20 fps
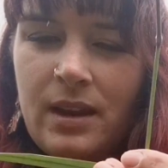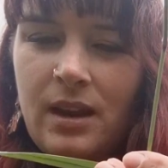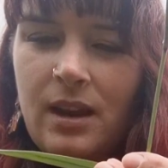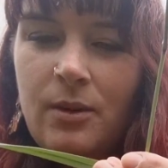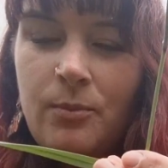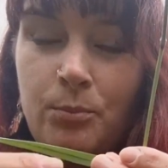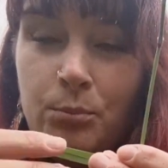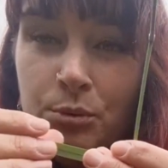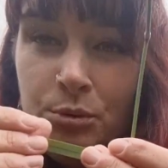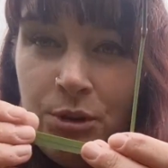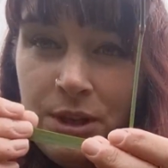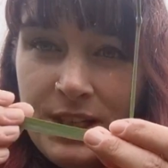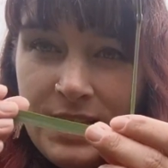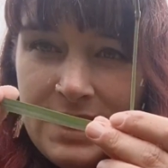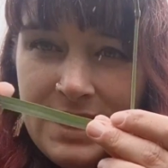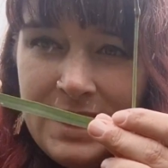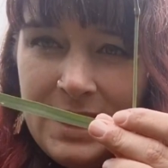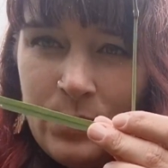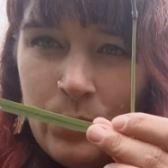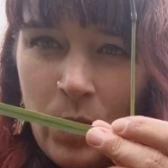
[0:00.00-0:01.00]
are
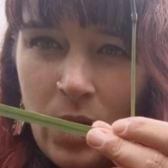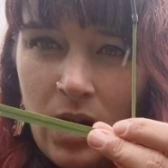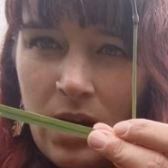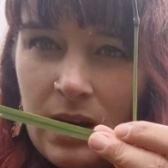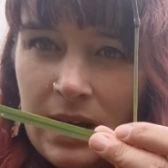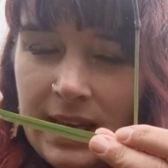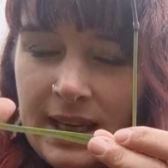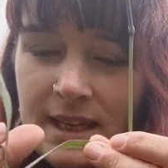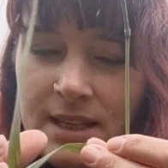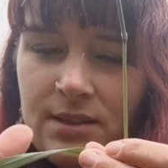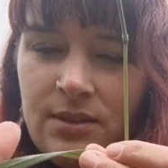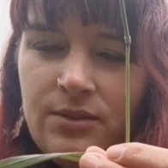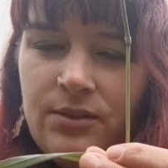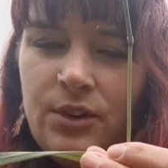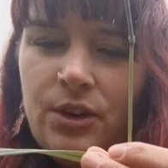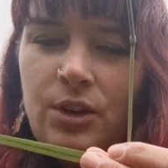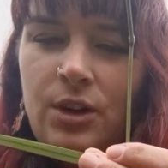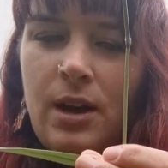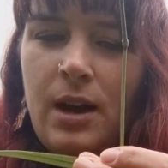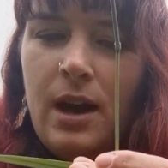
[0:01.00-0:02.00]
pretty wide
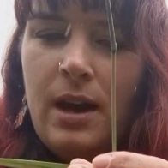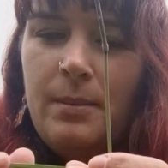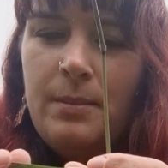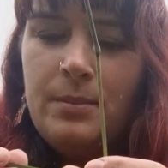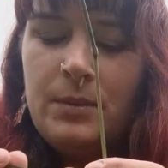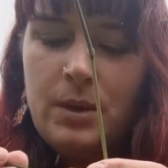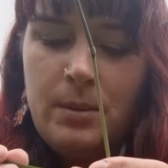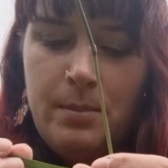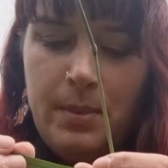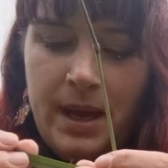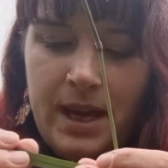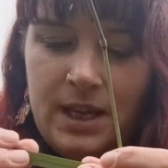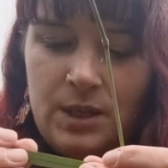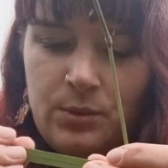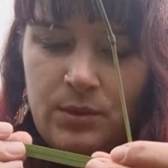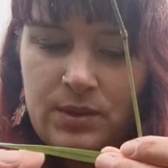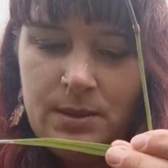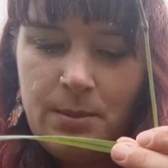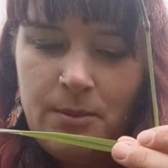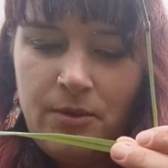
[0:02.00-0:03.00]
for compared
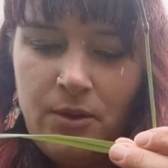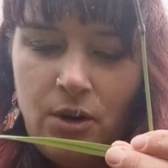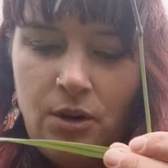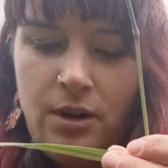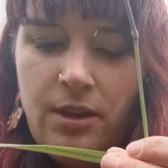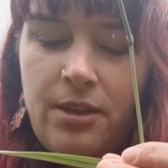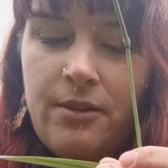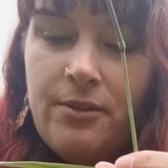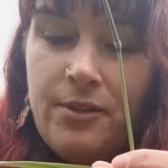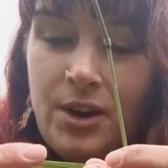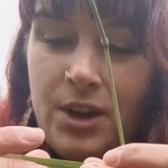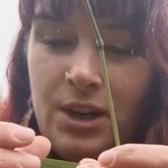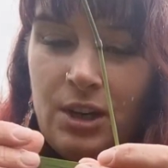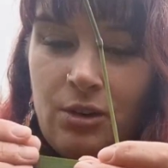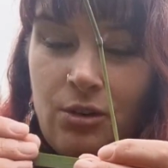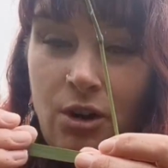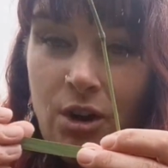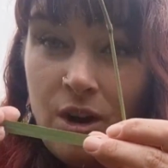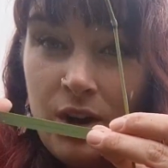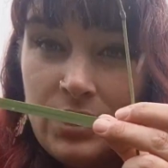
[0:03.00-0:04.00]
with some of our other finer
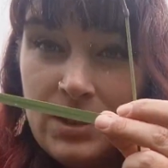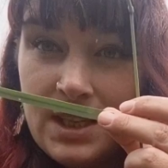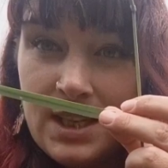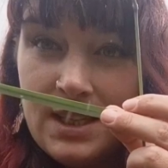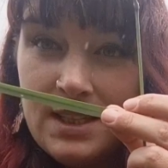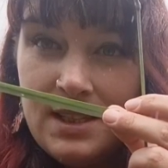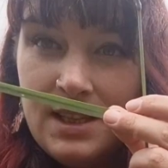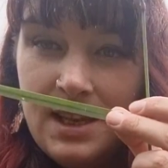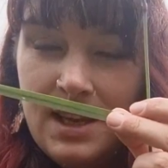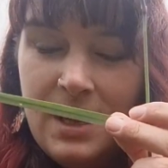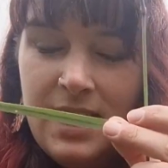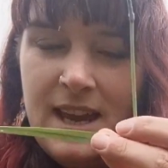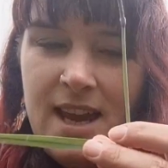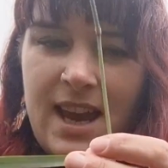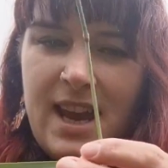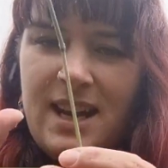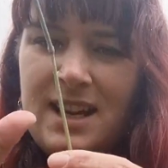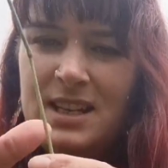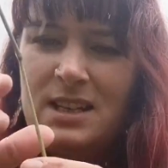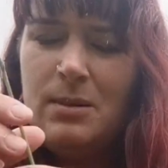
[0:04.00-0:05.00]
grasses,
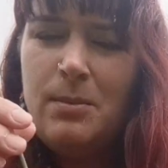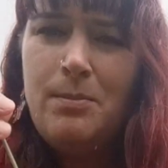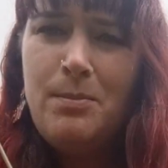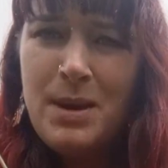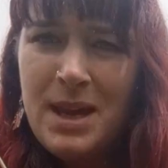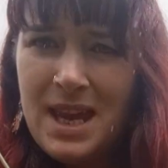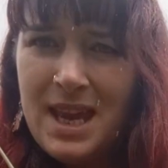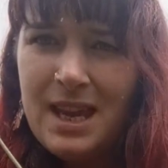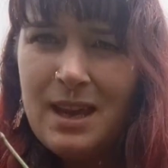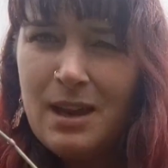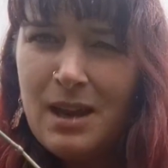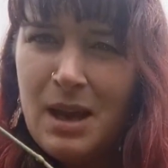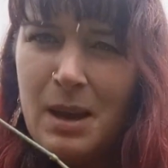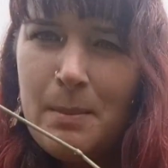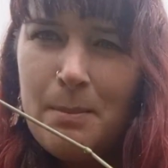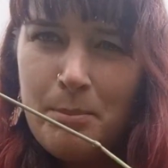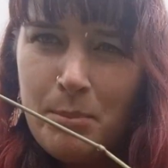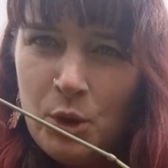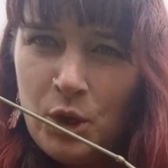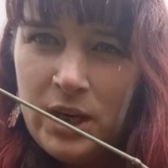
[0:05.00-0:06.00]
and it's a big,
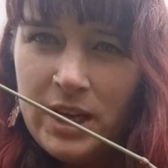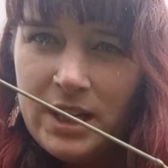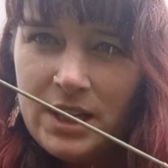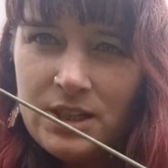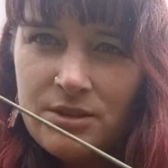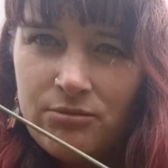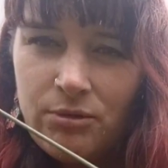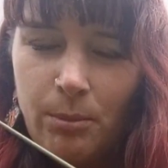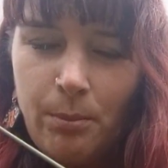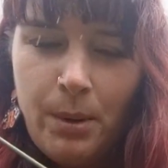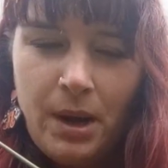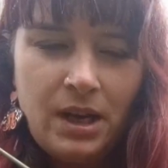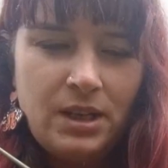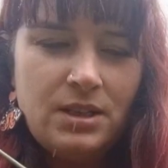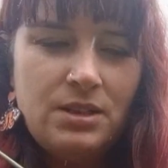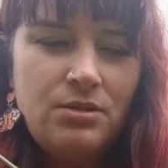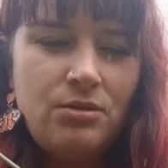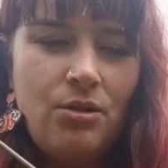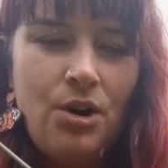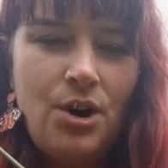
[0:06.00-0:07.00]
bullish,
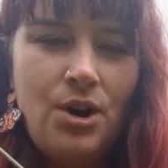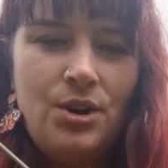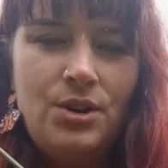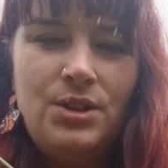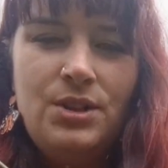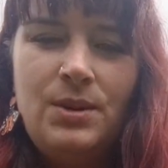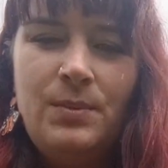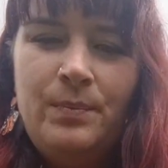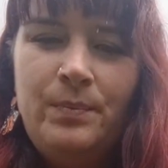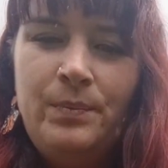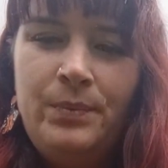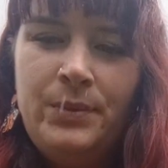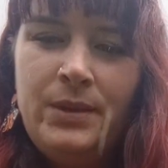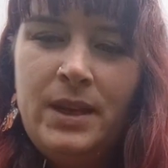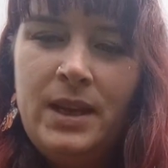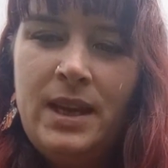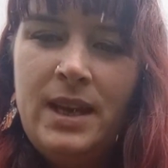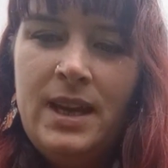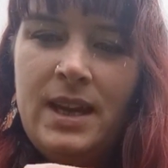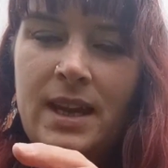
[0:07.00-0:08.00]
robust grass.
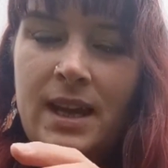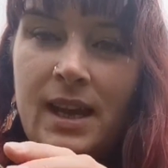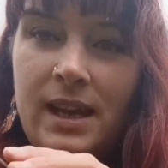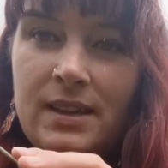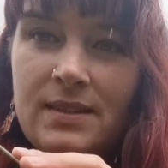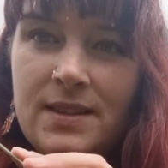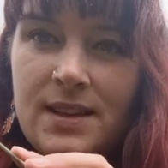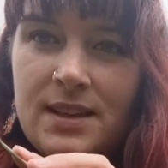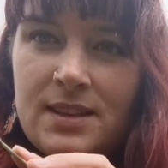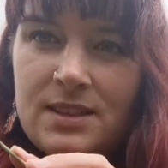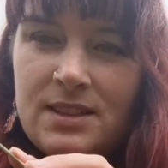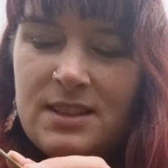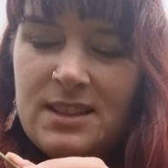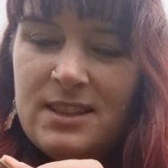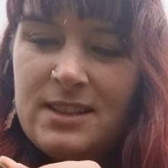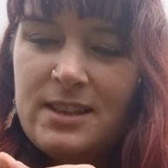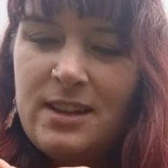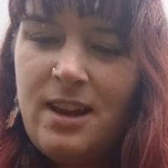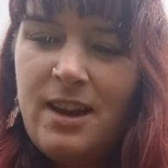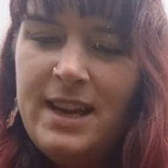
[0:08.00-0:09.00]
Has
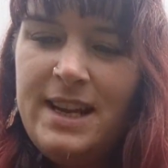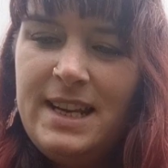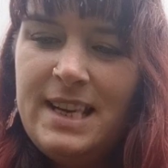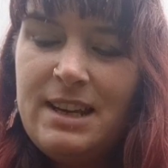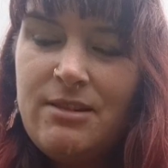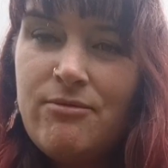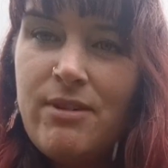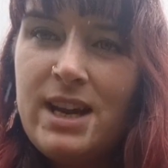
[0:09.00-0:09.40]
slightly